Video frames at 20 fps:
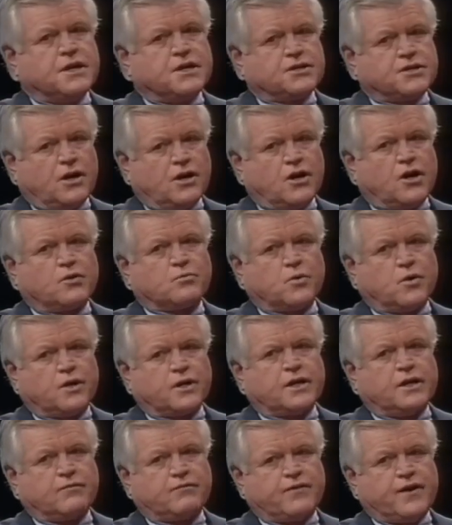to
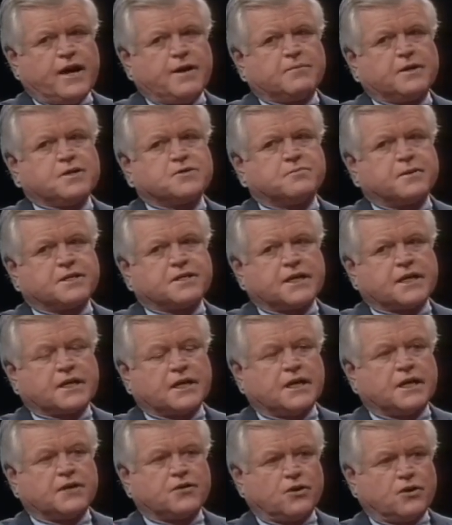hardworking families,
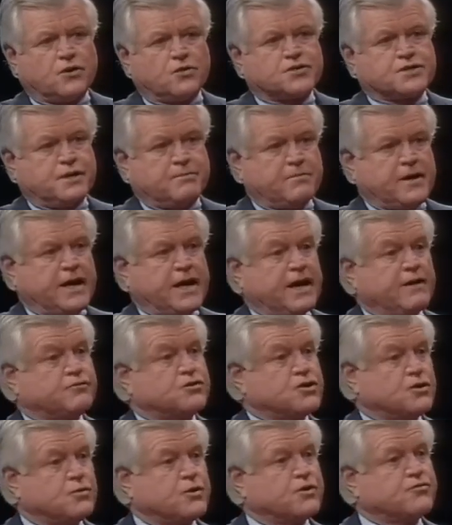particularly those that may have
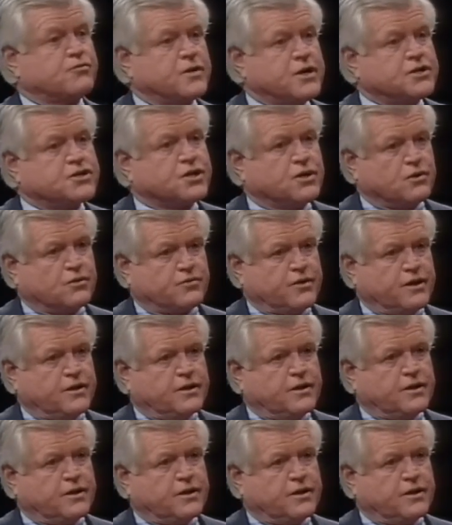two or three children